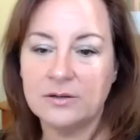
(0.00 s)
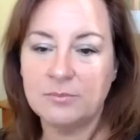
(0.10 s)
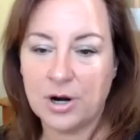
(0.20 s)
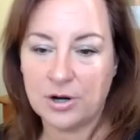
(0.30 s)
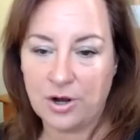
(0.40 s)

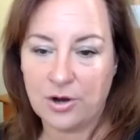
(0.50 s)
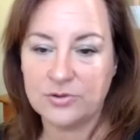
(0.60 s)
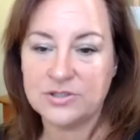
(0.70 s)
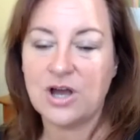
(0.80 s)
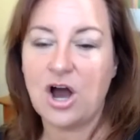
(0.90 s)

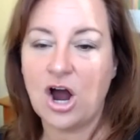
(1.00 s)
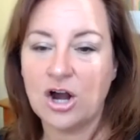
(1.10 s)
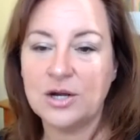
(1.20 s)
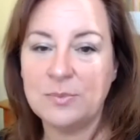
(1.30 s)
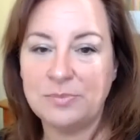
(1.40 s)
barcodes
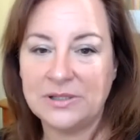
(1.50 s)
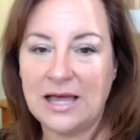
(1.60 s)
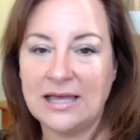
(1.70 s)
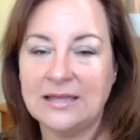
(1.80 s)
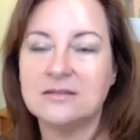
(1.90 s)
are
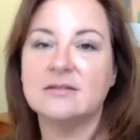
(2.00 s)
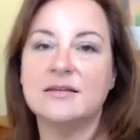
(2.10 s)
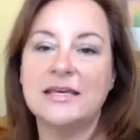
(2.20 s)
compliant